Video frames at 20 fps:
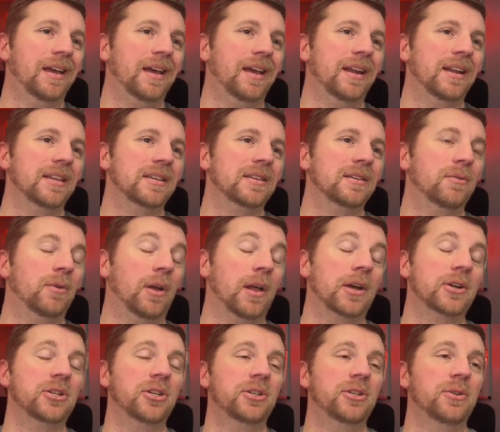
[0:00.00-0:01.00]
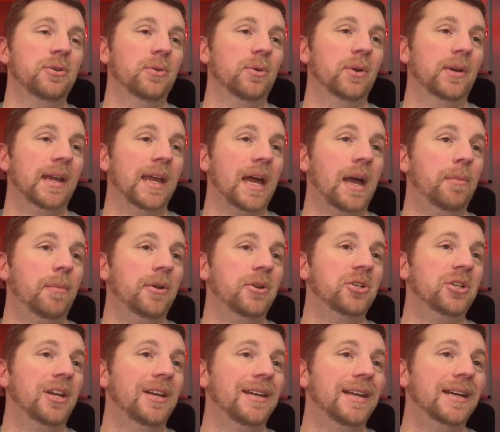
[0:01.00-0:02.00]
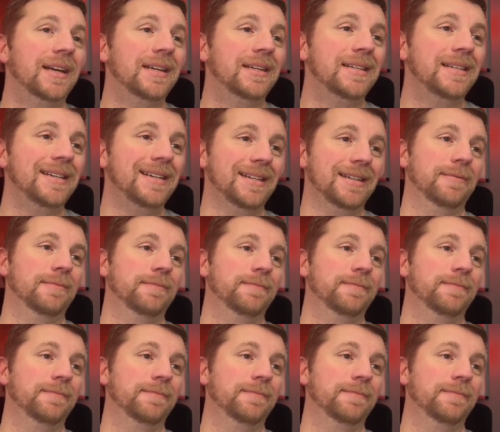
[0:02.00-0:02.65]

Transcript: And well, actually 2. Cabbage and nicotine.